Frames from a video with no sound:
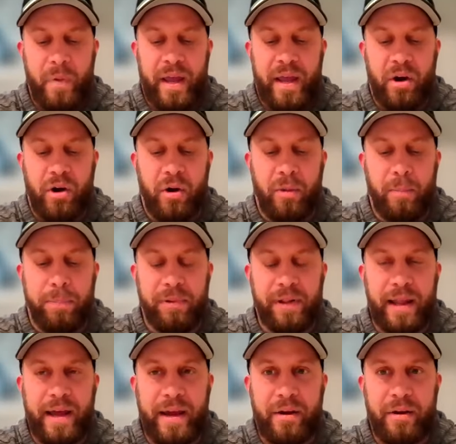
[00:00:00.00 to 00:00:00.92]
And our
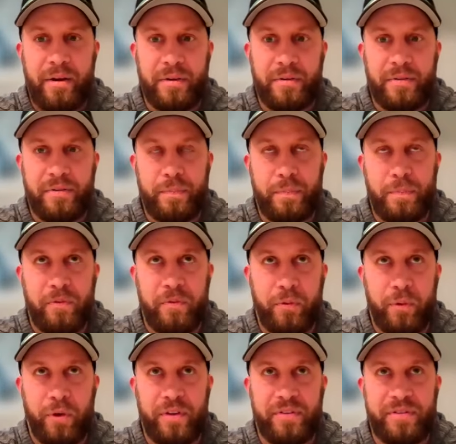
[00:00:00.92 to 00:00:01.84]
players
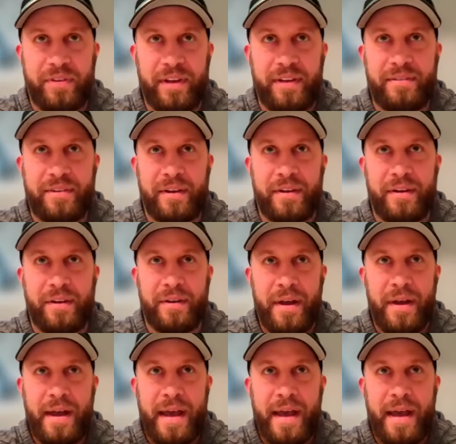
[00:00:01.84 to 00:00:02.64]
before the season